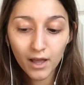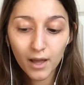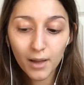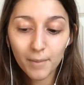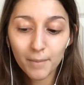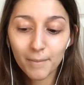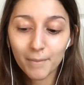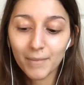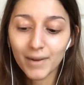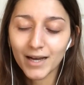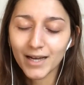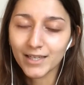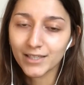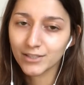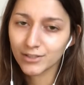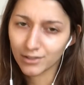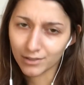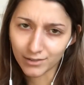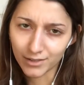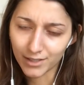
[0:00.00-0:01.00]
but
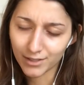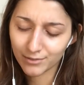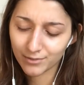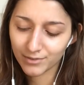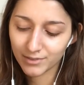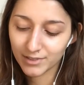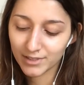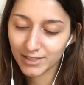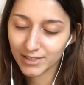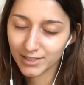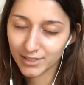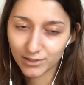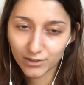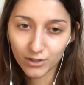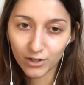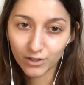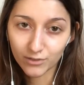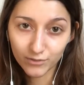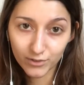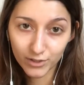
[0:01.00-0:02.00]
y'all know this is
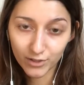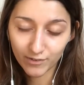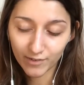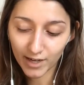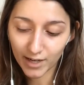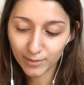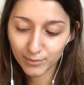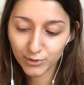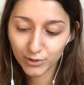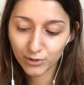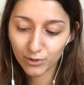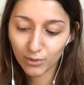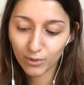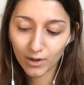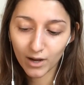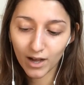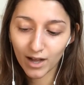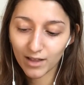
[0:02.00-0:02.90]
called Virgo Vibes, so